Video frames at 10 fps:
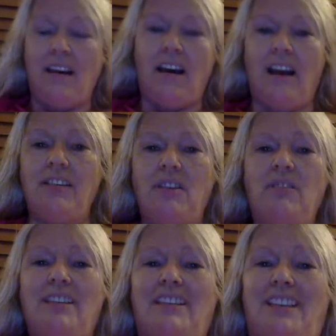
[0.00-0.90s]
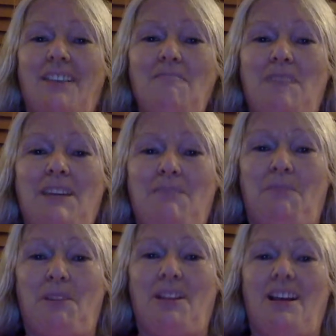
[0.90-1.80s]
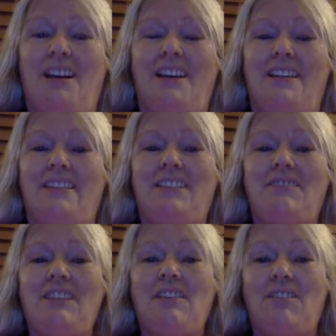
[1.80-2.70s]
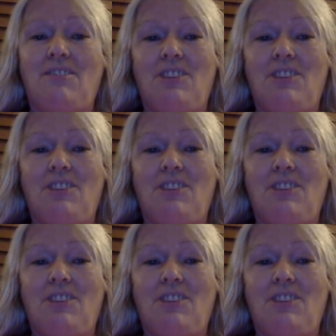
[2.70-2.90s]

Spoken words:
I know that some people DVR